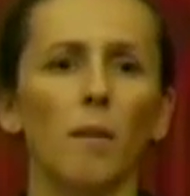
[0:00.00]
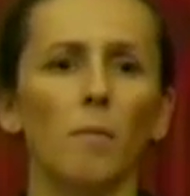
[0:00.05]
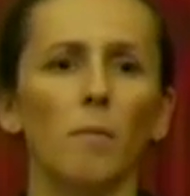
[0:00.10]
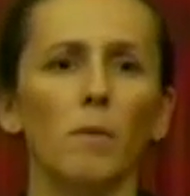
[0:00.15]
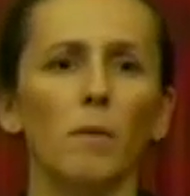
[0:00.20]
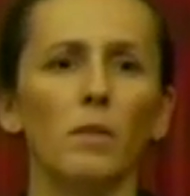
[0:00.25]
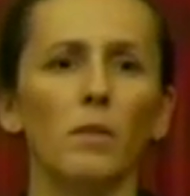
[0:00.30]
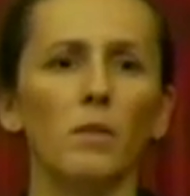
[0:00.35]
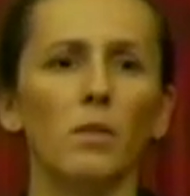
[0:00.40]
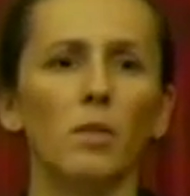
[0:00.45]

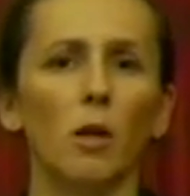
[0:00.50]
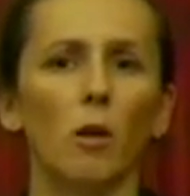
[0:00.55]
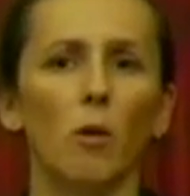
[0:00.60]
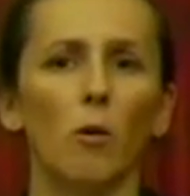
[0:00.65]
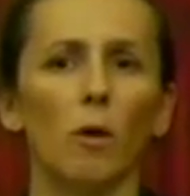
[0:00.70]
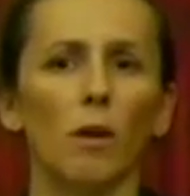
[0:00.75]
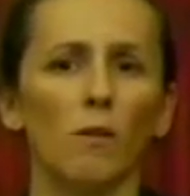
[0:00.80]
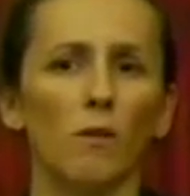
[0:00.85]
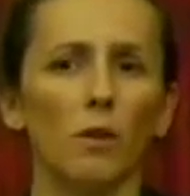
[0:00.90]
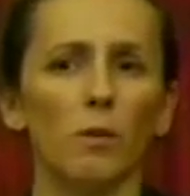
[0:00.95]
So
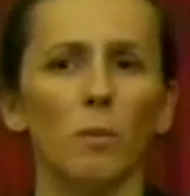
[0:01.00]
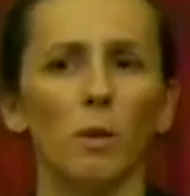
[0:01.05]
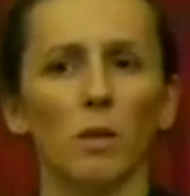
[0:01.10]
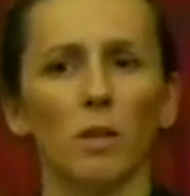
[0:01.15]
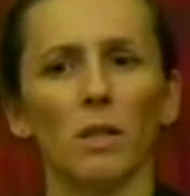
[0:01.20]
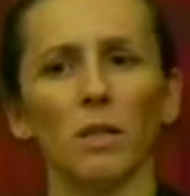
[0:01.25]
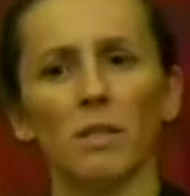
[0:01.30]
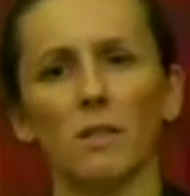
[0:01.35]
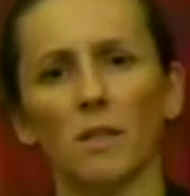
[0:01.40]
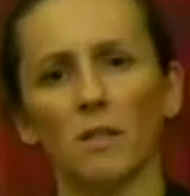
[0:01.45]
if you're
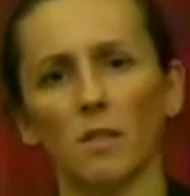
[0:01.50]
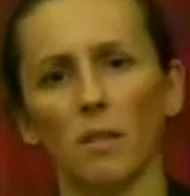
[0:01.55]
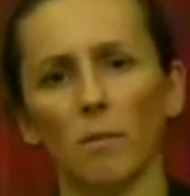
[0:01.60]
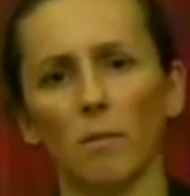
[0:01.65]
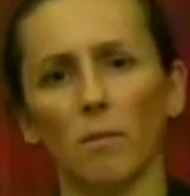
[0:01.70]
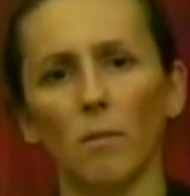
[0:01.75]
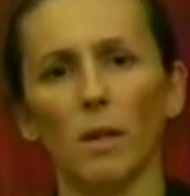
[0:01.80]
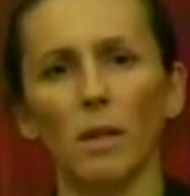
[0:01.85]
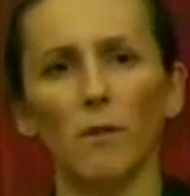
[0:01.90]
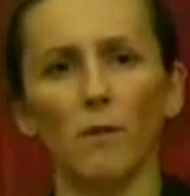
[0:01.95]
building a
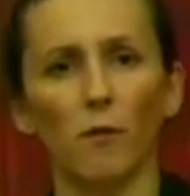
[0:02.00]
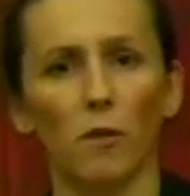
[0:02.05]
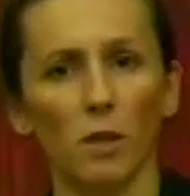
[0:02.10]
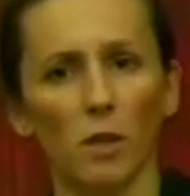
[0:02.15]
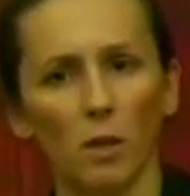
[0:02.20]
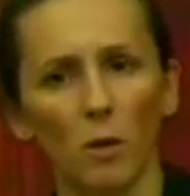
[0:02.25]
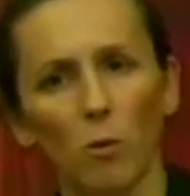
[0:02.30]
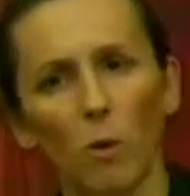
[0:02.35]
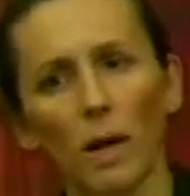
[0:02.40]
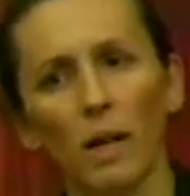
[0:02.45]
system for the
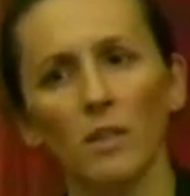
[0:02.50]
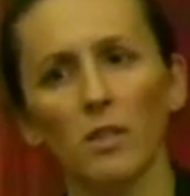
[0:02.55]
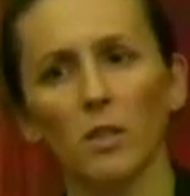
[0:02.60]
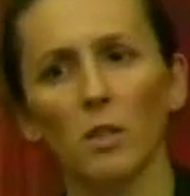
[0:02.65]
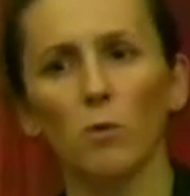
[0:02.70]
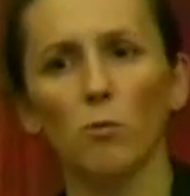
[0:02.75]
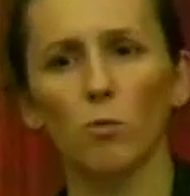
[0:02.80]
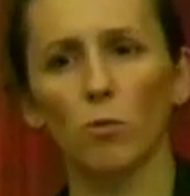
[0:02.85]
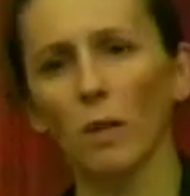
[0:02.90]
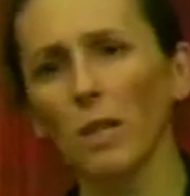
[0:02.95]
US,
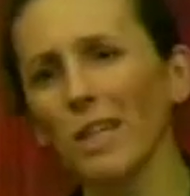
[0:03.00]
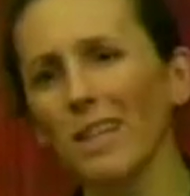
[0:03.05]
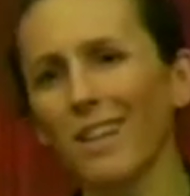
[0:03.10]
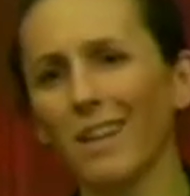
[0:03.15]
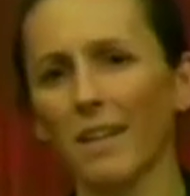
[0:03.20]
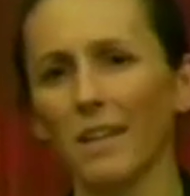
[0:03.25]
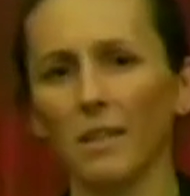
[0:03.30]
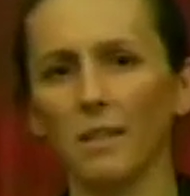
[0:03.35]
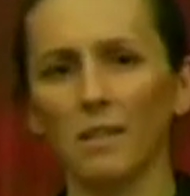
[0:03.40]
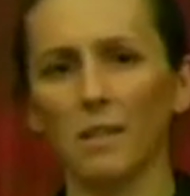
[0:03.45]
you'd really
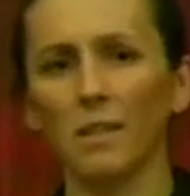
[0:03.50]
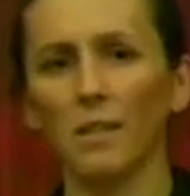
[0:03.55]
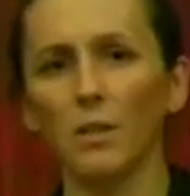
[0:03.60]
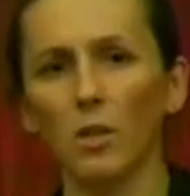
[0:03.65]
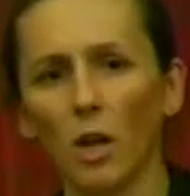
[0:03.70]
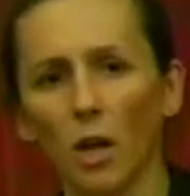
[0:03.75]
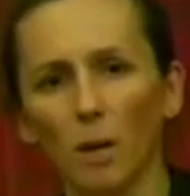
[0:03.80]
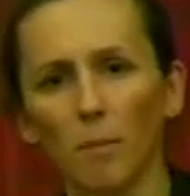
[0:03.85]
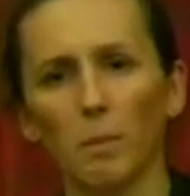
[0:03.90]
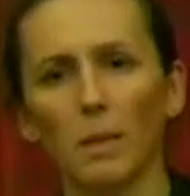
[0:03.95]
like it to
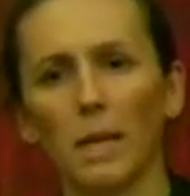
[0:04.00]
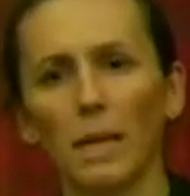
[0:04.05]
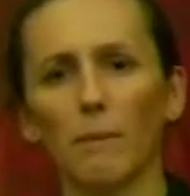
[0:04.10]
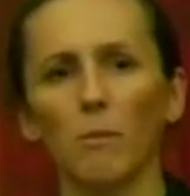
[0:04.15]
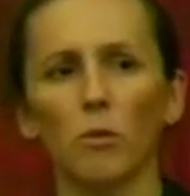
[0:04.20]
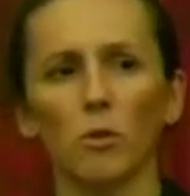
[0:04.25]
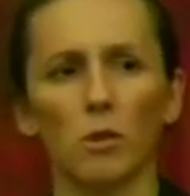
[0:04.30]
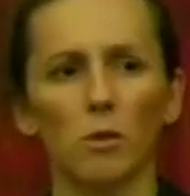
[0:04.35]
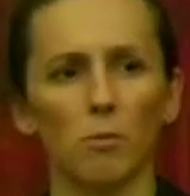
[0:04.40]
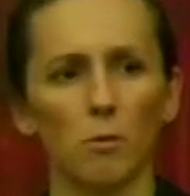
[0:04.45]
not be
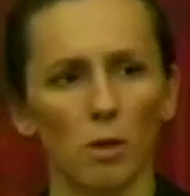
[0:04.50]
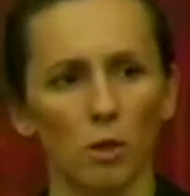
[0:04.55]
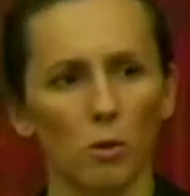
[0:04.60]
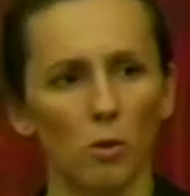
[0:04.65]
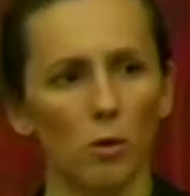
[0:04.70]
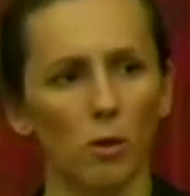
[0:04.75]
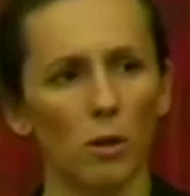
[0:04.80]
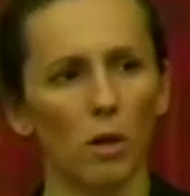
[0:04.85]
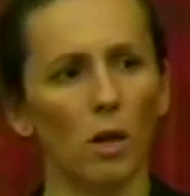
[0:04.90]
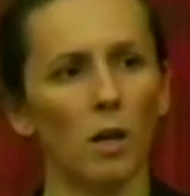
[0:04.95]
able to
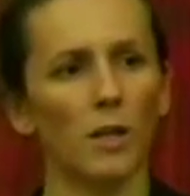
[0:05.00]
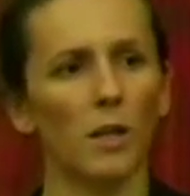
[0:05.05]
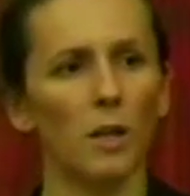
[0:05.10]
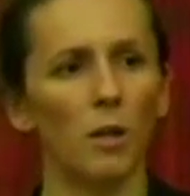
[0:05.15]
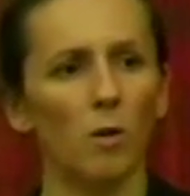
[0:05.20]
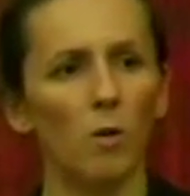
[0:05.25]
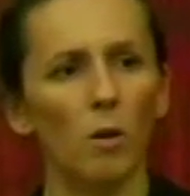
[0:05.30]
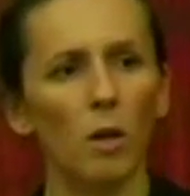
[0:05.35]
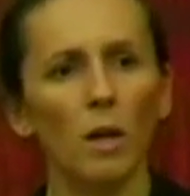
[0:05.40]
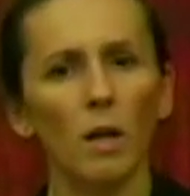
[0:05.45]
record
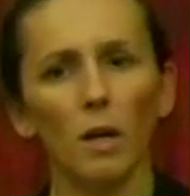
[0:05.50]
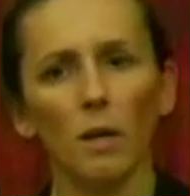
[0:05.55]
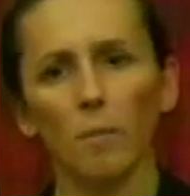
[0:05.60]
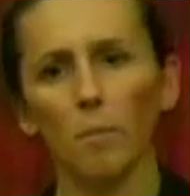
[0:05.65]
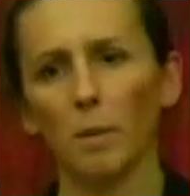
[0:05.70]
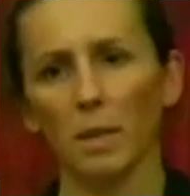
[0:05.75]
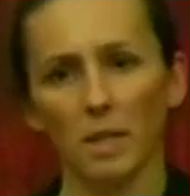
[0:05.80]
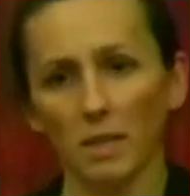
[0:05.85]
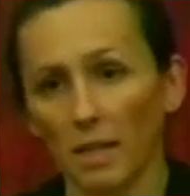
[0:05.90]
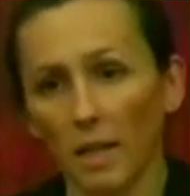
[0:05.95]
audio,
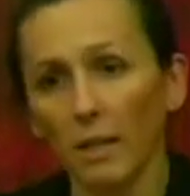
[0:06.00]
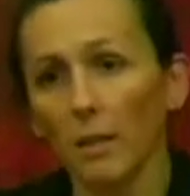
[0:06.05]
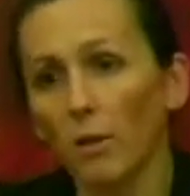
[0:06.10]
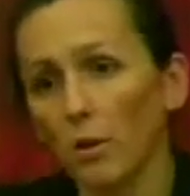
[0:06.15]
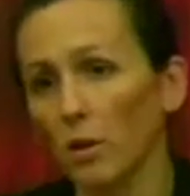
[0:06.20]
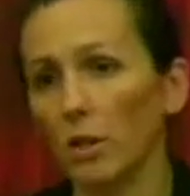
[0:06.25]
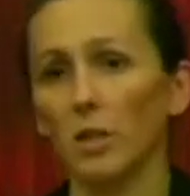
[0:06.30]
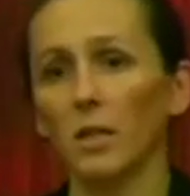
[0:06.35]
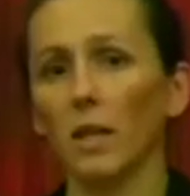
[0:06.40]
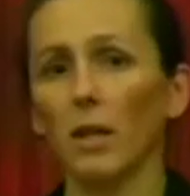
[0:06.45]
because then you
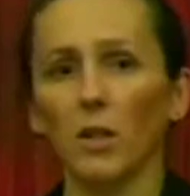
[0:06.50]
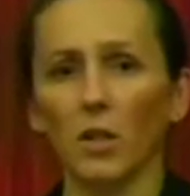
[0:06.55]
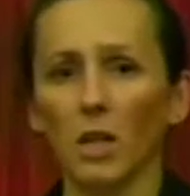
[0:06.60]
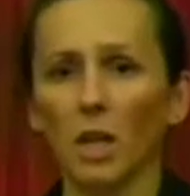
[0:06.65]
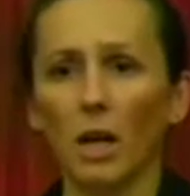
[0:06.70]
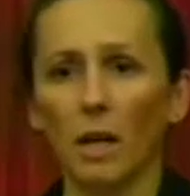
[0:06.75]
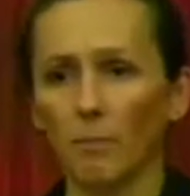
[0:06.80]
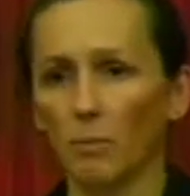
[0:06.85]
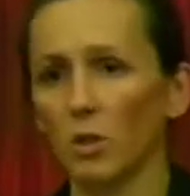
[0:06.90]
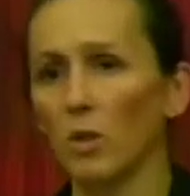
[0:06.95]
can just tell the
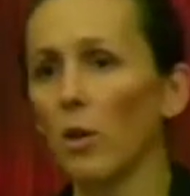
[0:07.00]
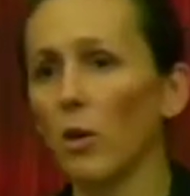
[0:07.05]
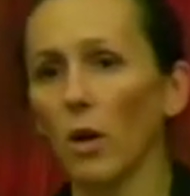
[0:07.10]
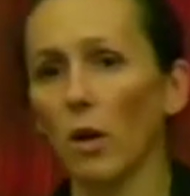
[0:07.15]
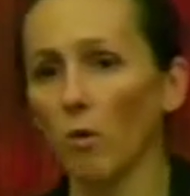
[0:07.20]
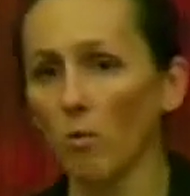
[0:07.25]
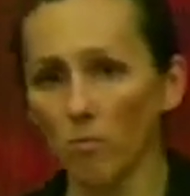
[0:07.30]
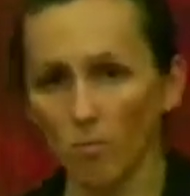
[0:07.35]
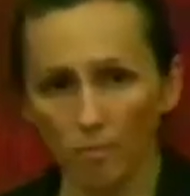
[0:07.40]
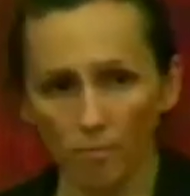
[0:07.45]
cops, no,
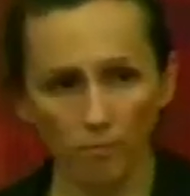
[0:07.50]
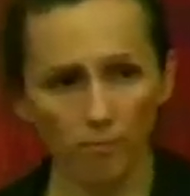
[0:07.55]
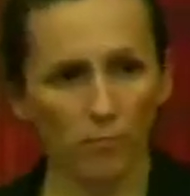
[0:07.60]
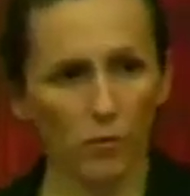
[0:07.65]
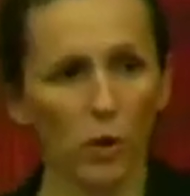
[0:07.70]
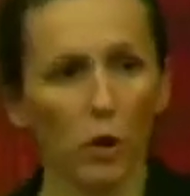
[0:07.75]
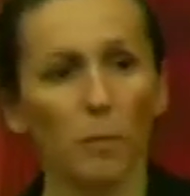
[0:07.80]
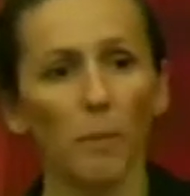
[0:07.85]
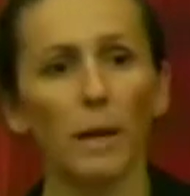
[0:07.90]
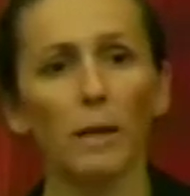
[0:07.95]
no,
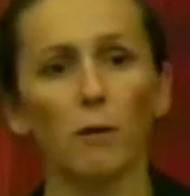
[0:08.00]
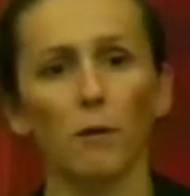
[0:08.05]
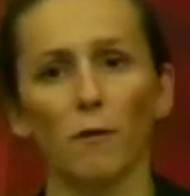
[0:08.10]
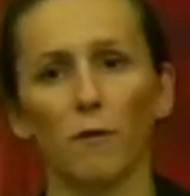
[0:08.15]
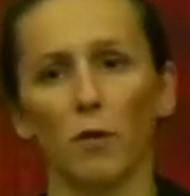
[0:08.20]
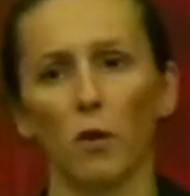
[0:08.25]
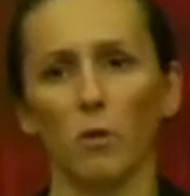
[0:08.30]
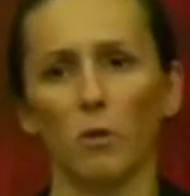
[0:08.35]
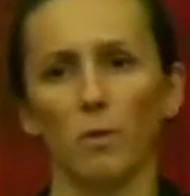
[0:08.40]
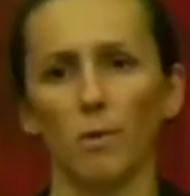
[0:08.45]
no
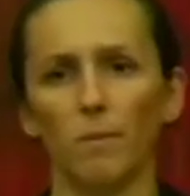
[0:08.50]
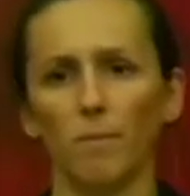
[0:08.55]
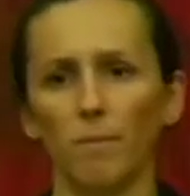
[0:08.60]
microphone.